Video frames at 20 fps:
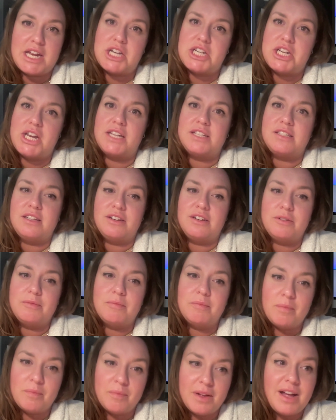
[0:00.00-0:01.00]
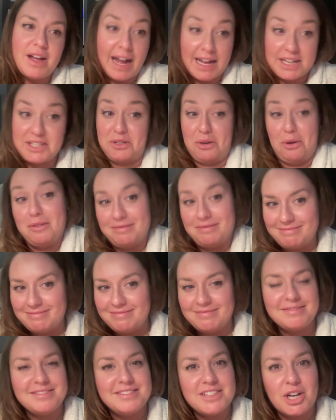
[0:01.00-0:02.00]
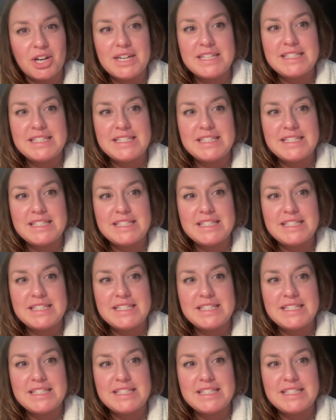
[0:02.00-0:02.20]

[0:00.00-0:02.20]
it shakes you. I stole Sorry,